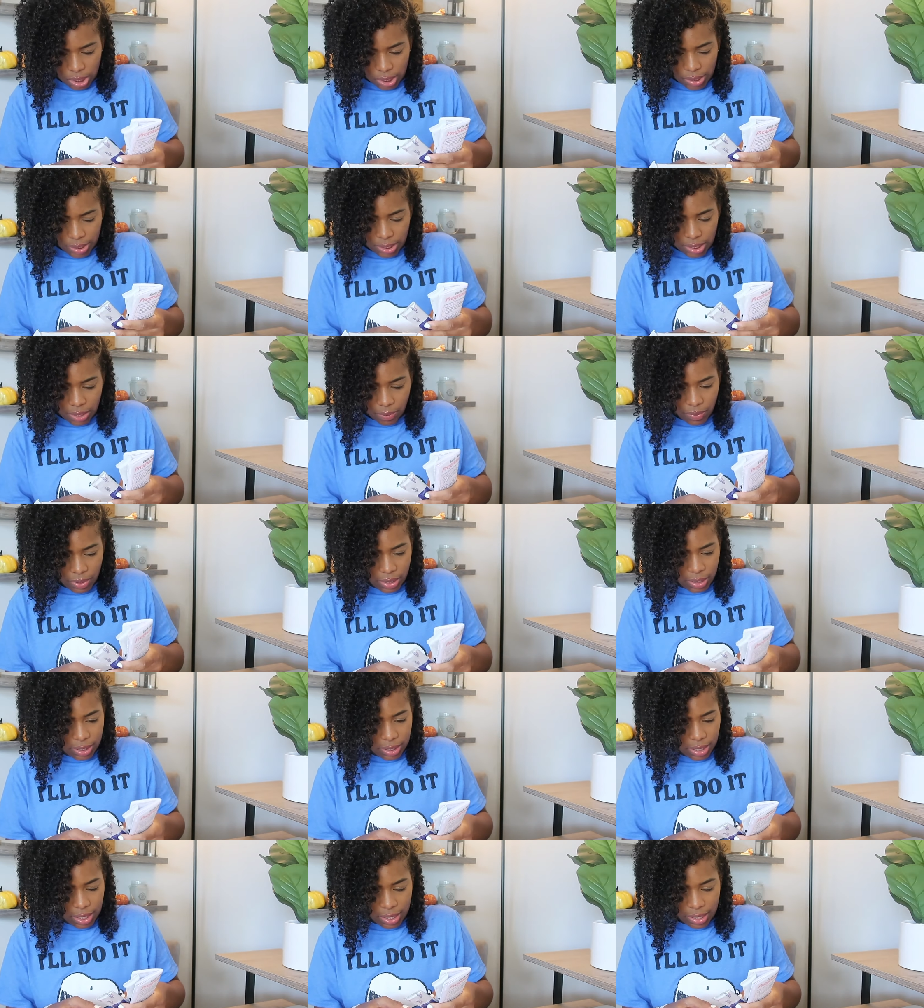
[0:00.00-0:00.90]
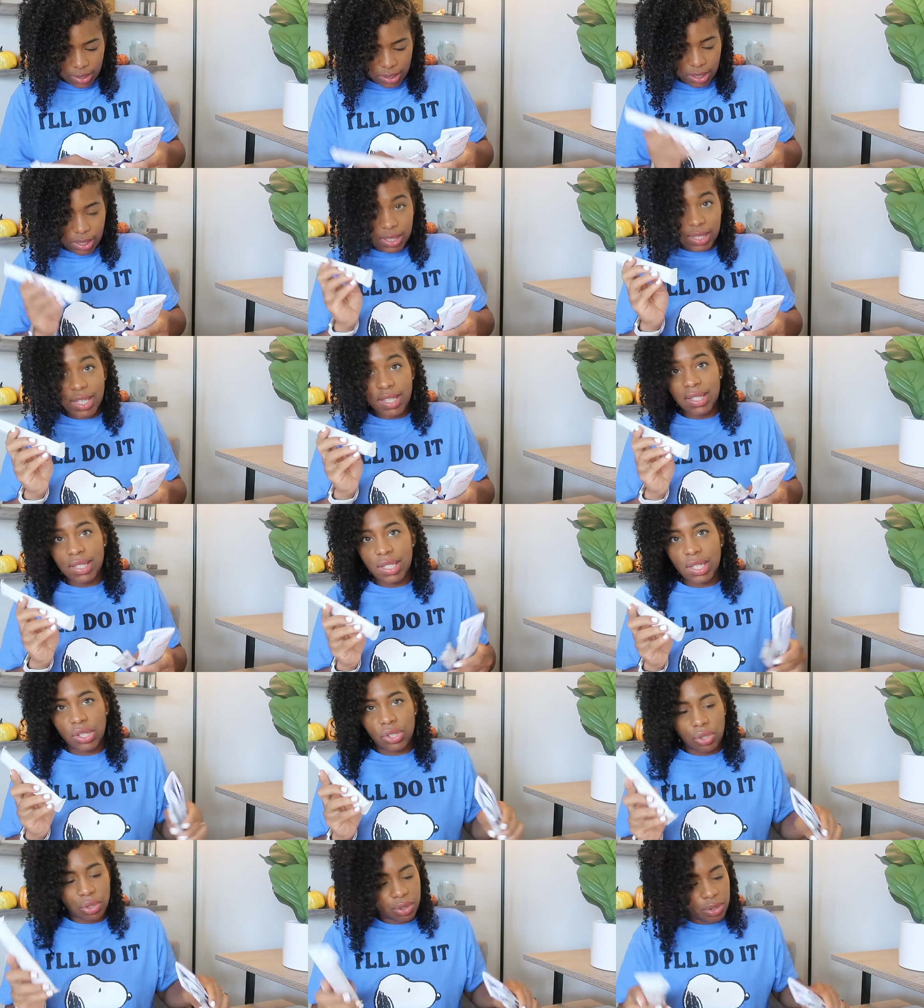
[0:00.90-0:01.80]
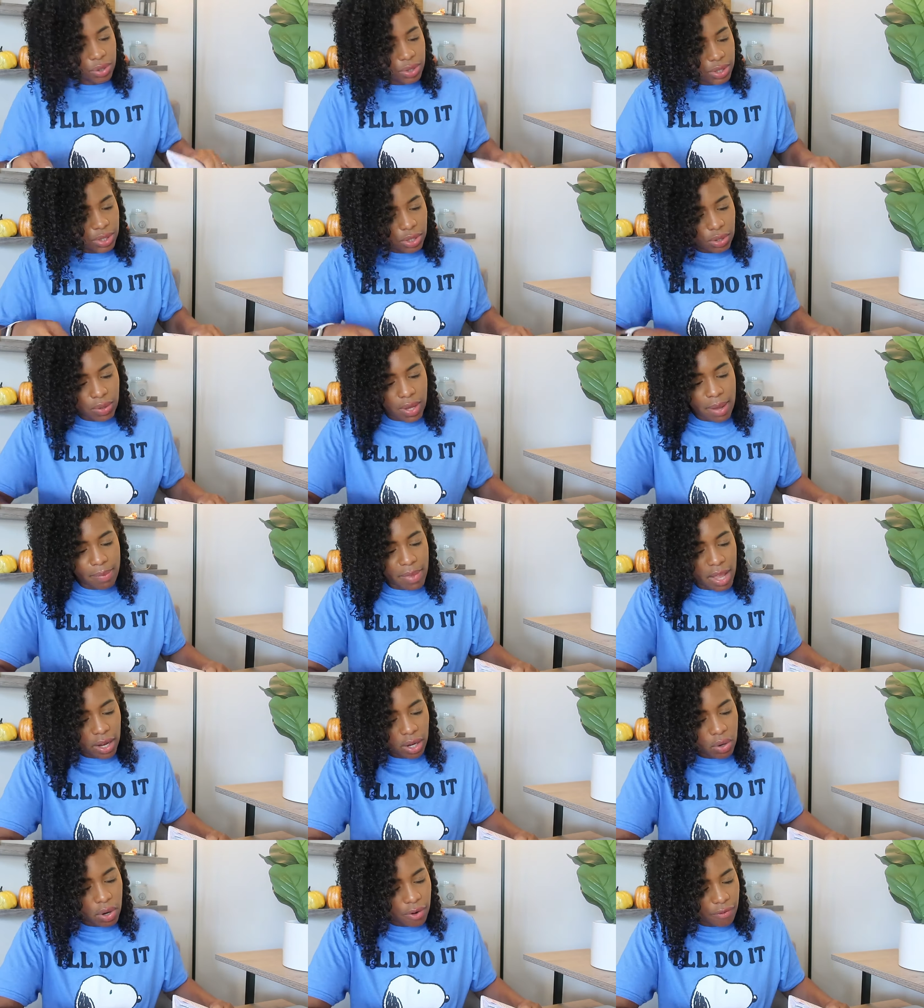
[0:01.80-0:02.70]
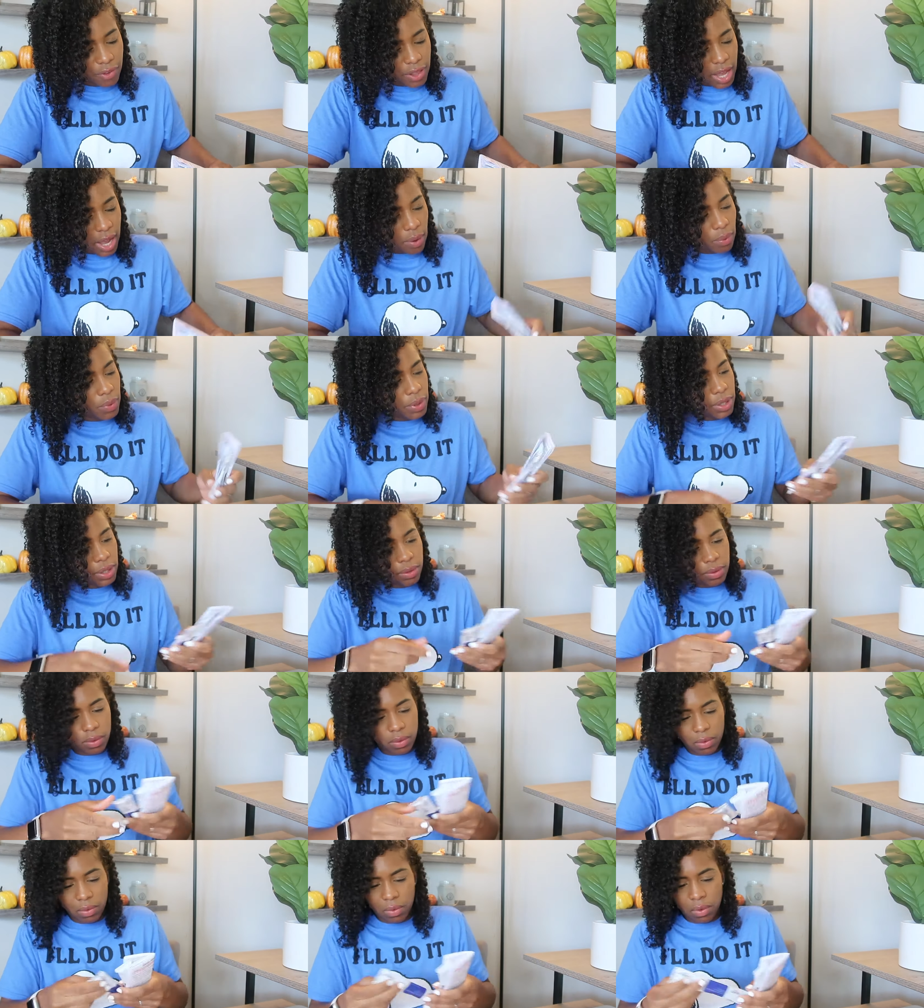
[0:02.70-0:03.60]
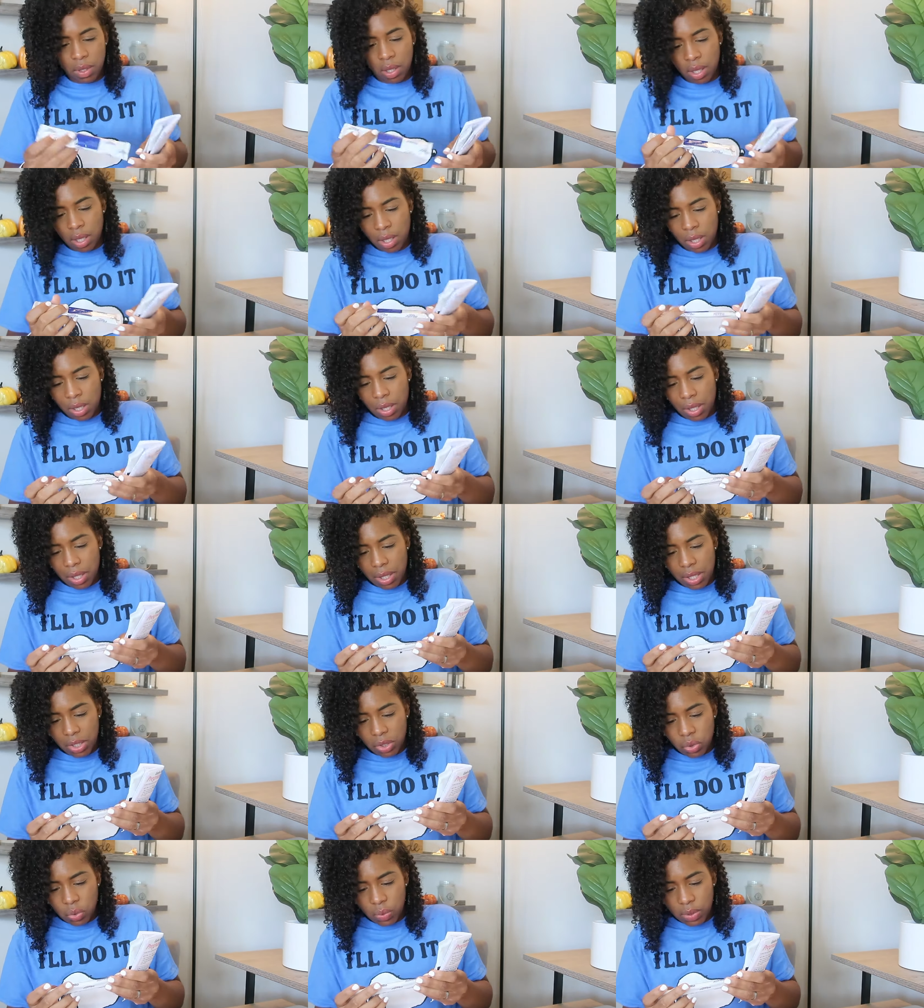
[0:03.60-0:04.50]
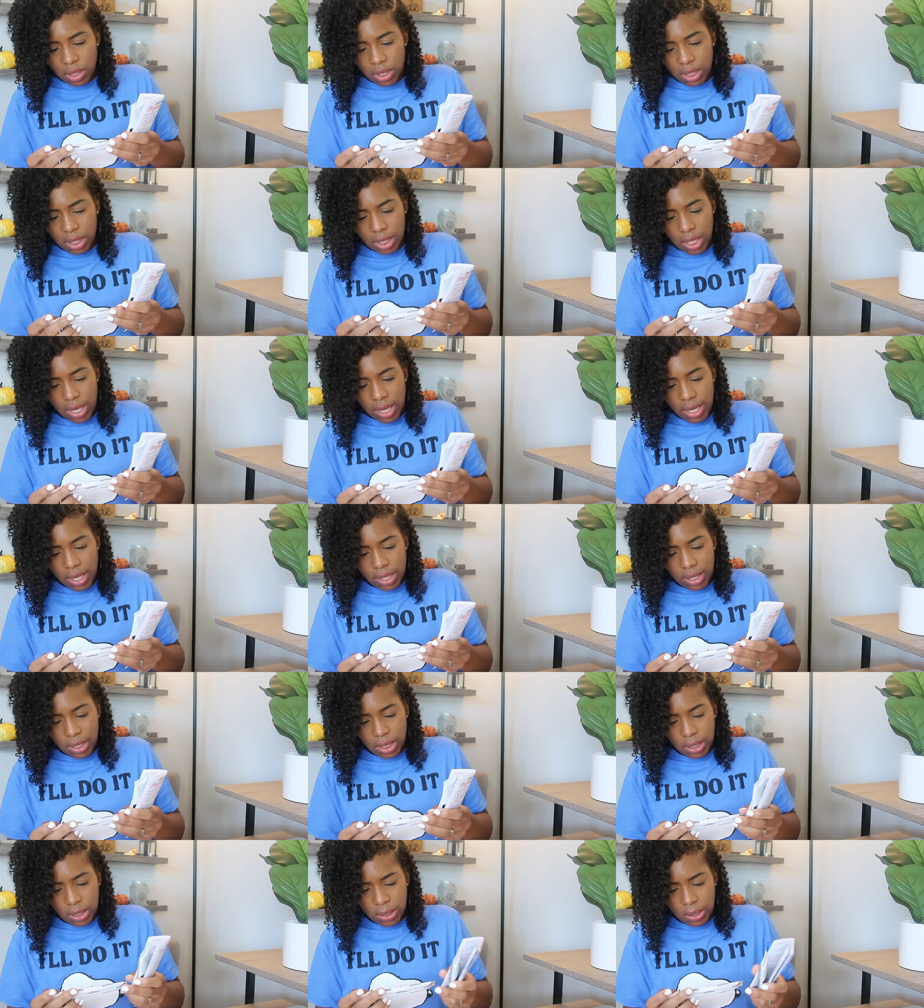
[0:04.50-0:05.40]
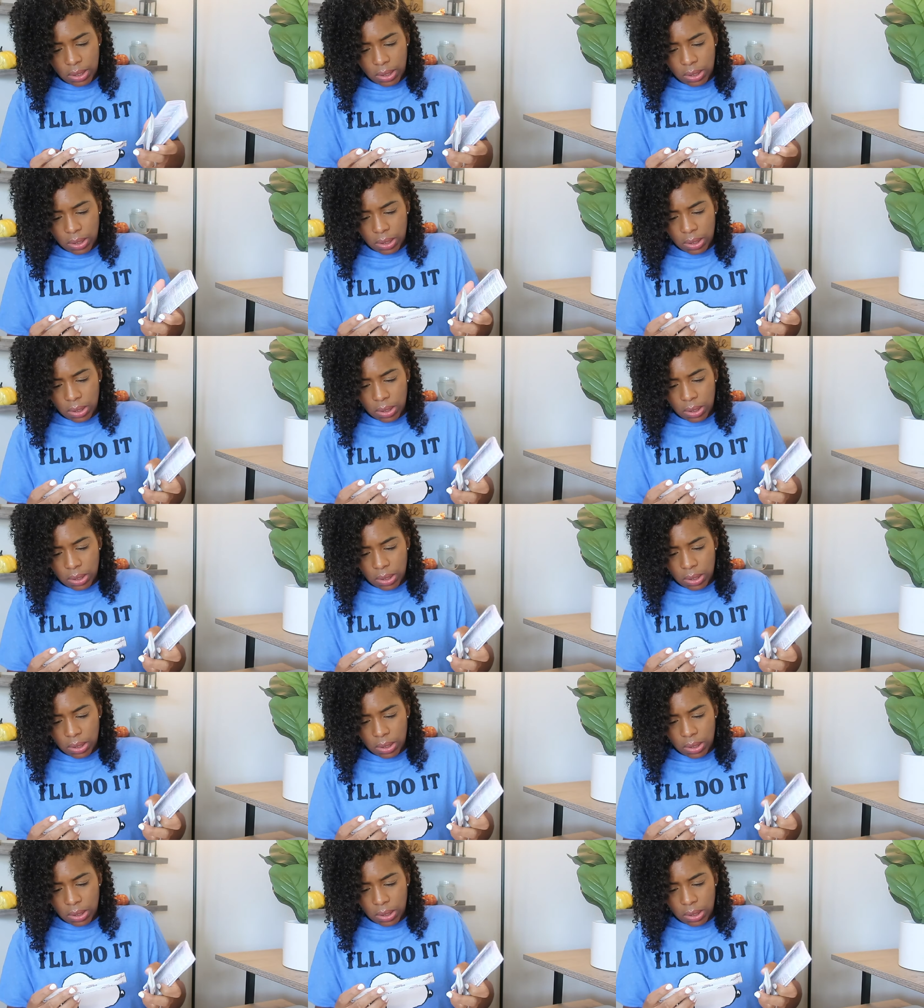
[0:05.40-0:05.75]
let's see what it says. This says digital, so I'm not going for that one. This one says,